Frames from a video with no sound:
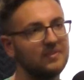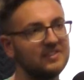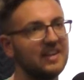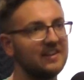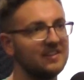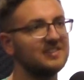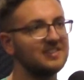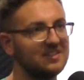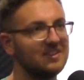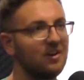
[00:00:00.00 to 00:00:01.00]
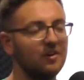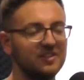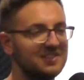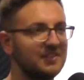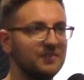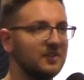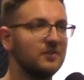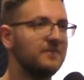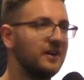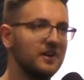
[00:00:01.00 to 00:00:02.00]
It's endless. All these different
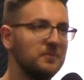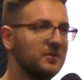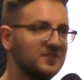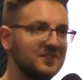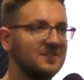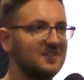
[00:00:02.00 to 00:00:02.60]
little variables.